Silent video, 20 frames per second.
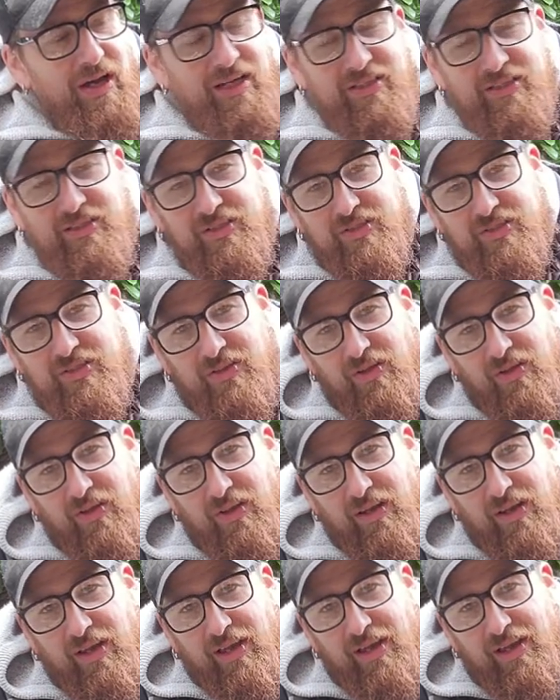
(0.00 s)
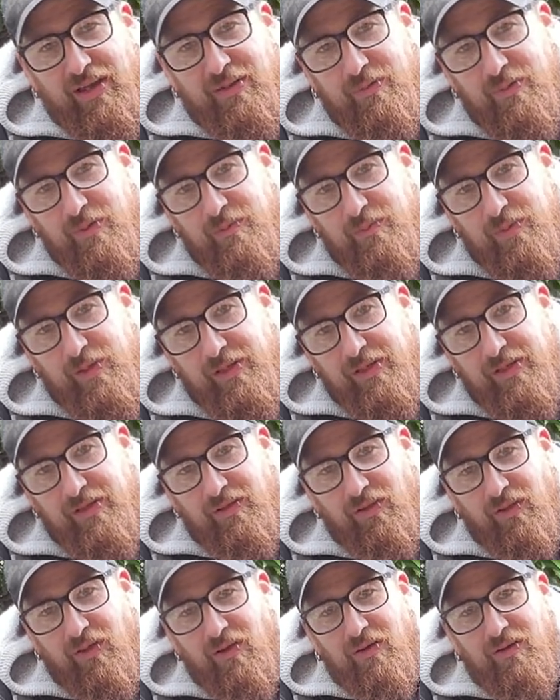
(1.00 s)
I just thought I would bring you
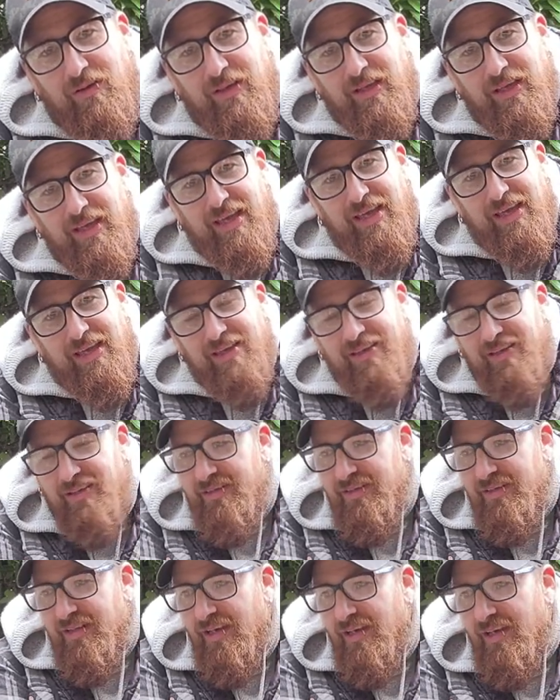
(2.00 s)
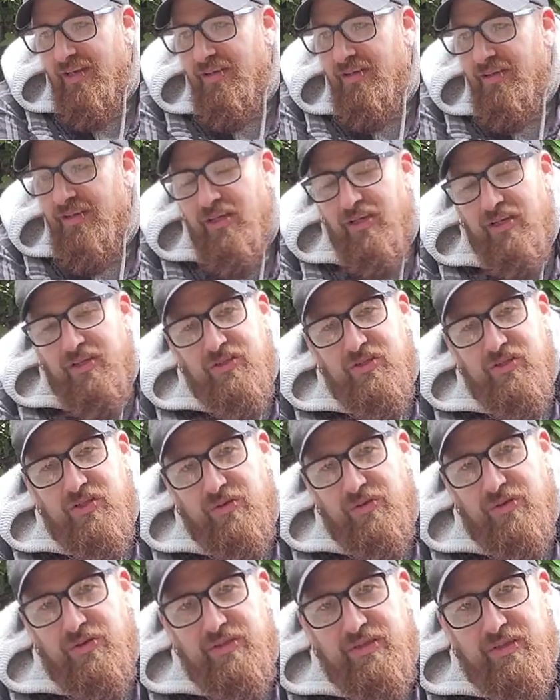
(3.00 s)
along and uh,
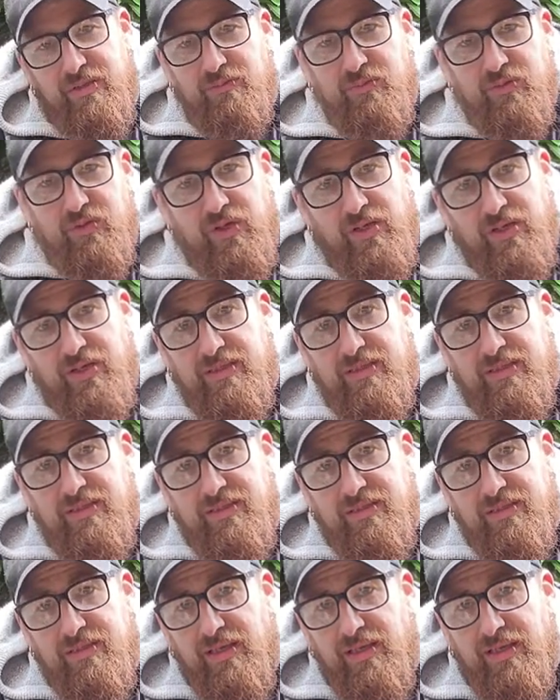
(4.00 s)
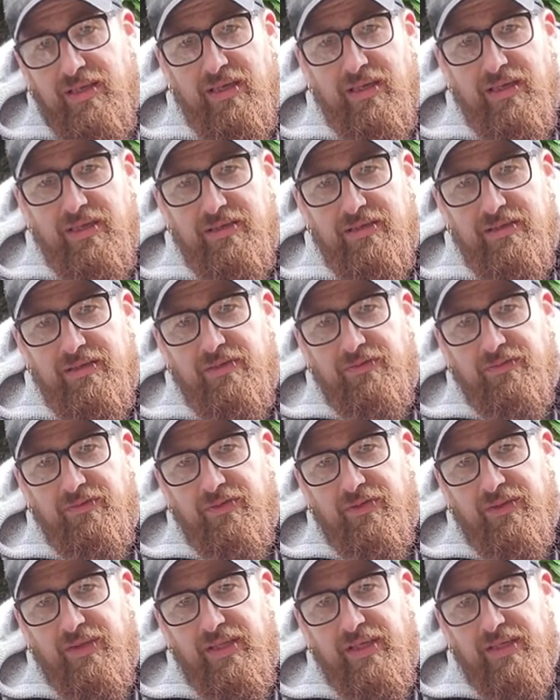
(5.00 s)
show you some tricks and
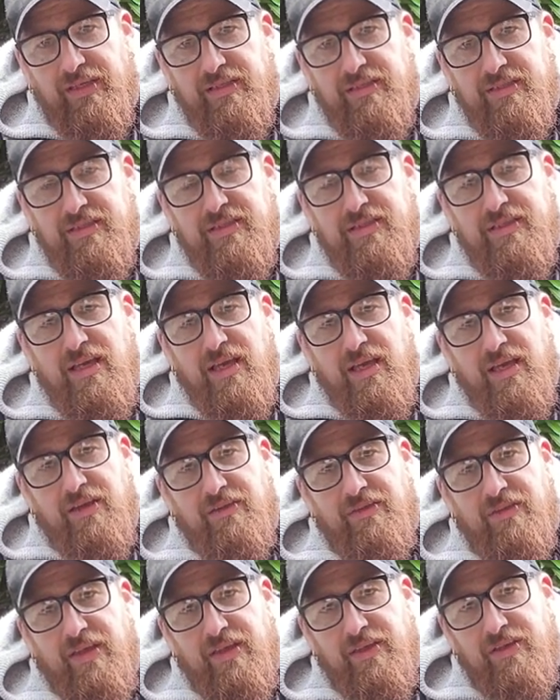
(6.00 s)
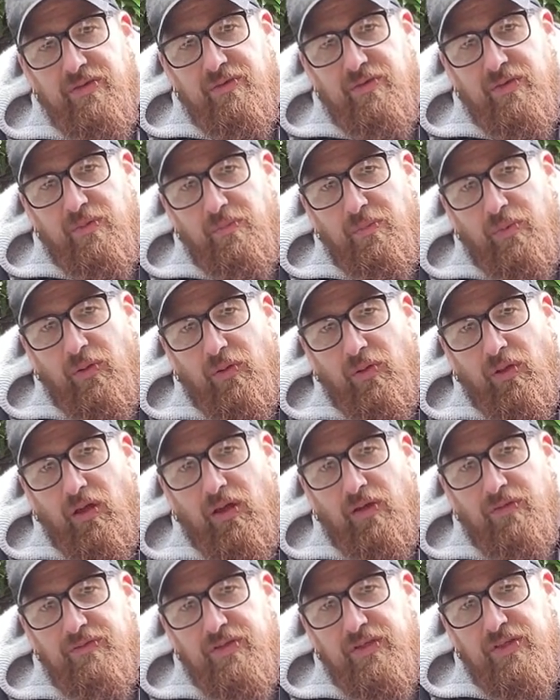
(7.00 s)
different things that you can pull
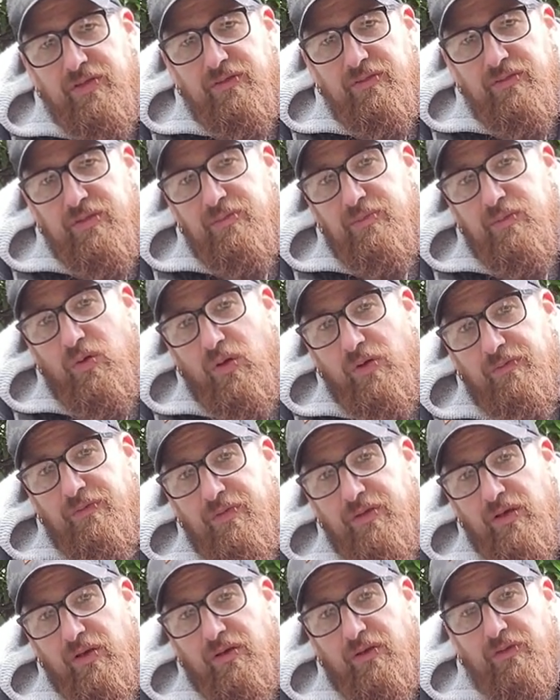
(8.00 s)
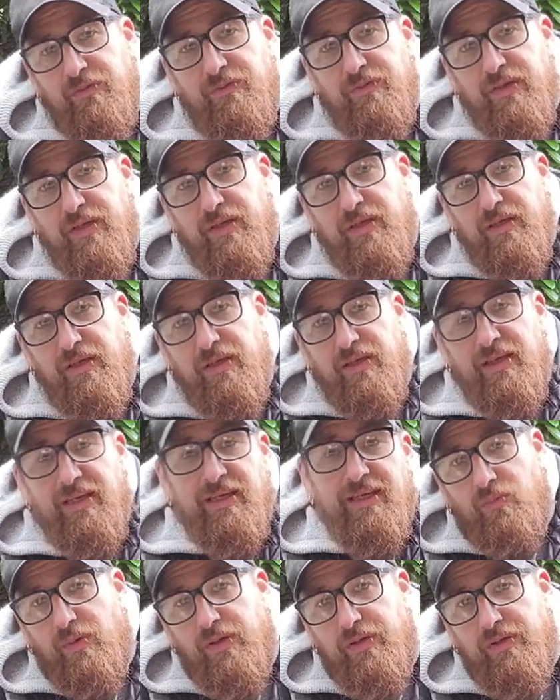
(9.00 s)
off to do some toy photography
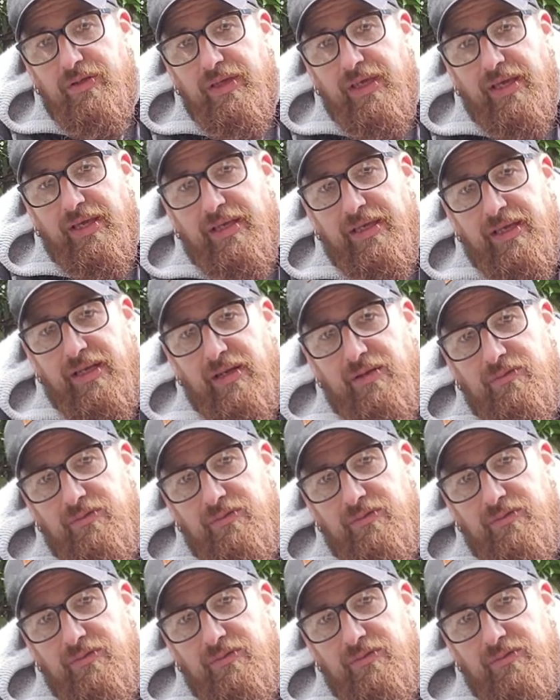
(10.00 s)
when you can't get